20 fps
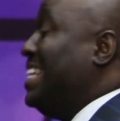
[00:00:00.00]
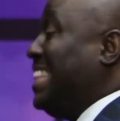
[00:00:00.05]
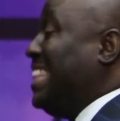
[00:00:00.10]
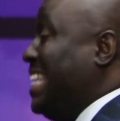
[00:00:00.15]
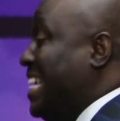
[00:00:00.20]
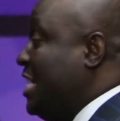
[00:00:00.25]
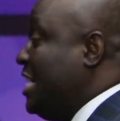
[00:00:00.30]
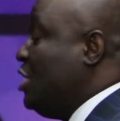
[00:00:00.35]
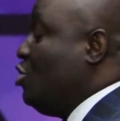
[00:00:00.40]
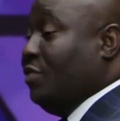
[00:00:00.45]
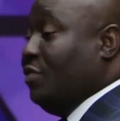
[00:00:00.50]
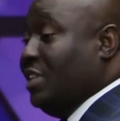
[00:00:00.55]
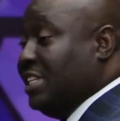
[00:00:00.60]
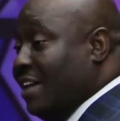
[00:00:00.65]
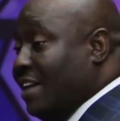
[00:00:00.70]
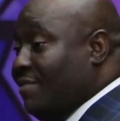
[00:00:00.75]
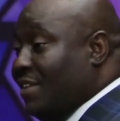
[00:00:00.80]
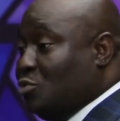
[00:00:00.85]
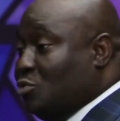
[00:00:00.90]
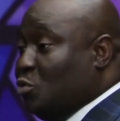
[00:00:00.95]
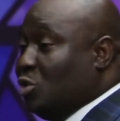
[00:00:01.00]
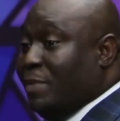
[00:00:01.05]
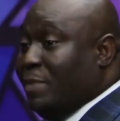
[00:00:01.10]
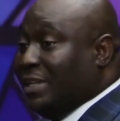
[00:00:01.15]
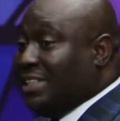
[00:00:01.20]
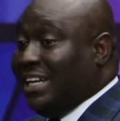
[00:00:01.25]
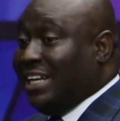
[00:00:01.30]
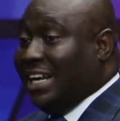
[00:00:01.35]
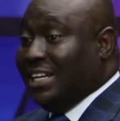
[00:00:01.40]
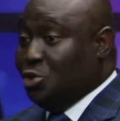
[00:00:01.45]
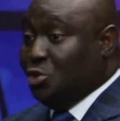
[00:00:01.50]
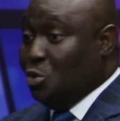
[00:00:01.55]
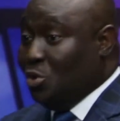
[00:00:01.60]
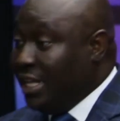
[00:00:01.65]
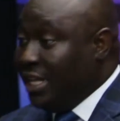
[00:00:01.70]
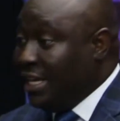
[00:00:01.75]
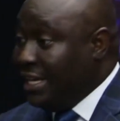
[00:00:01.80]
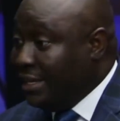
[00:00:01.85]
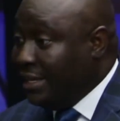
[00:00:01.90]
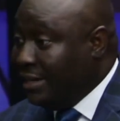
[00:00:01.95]
the thinking of the servant was better than his
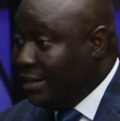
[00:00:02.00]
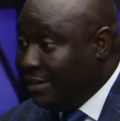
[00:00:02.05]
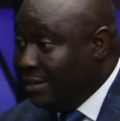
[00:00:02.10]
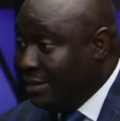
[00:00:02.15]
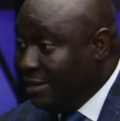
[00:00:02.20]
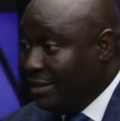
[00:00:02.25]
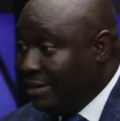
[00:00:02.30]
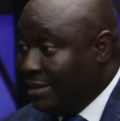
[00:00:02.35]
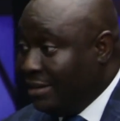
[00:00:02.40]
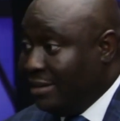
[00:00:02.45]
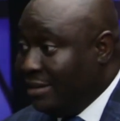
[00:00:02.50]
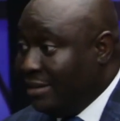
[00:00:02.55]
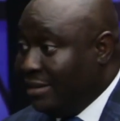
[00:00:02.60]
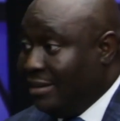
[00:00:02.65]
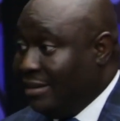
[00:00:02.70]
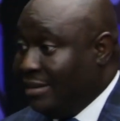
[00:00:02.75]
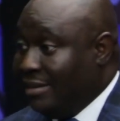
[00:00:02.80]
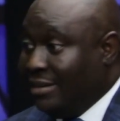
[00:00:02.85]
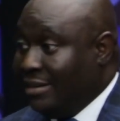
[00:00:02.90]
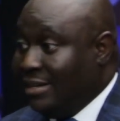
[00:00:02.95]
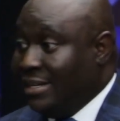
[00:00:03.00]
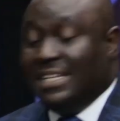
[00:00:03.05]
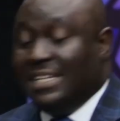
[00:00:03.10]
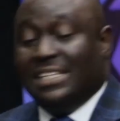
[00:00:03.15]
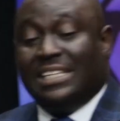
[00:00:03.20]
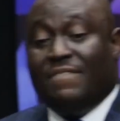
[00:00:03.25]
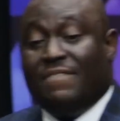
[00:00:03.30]
own thinking. The